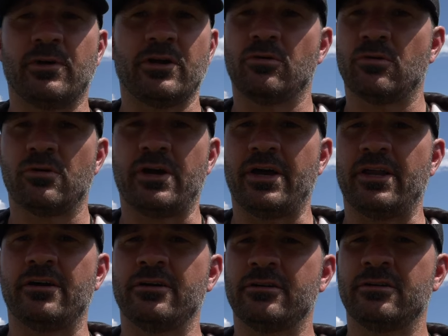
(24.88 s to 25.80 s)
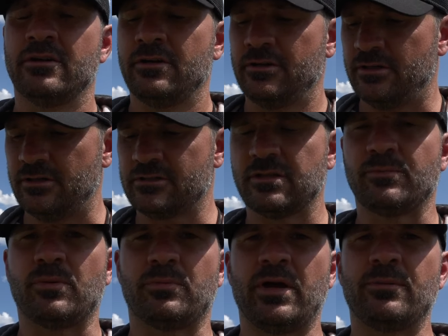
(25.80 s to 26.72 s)
my door, I had a
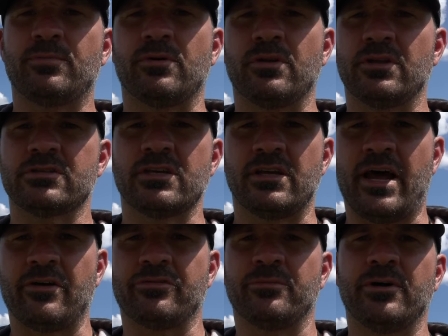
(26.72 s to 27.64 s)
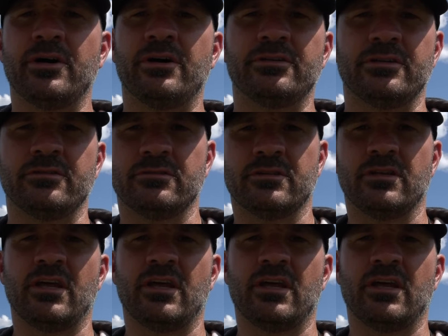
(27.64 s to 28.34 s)
slip of paper, and it said out the mud, and the